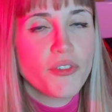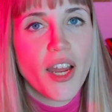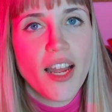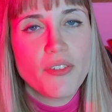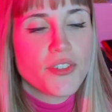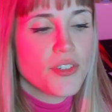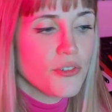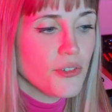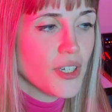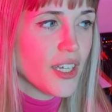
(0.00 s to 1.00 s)
You have
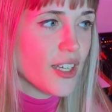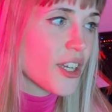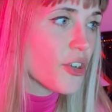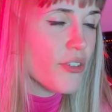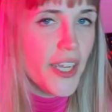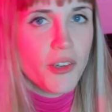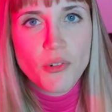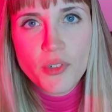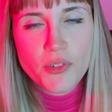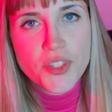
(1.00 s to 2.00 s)
to create
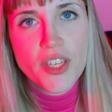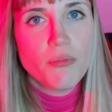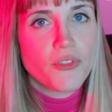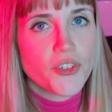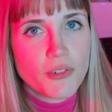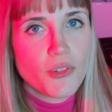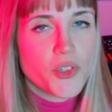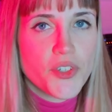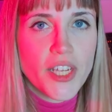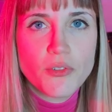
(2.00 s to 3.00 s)
all your synths and all
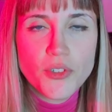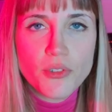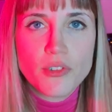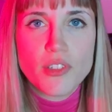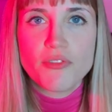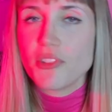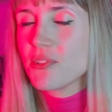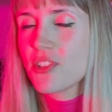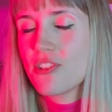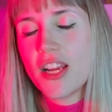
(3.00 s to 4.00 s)
your sound sources from
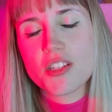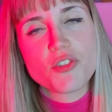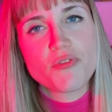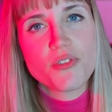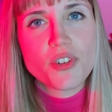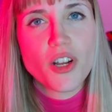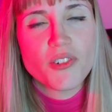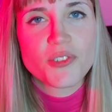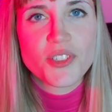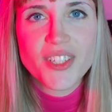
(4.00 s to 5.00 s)
scratch through
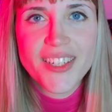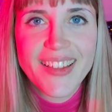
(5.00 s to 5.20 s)
code.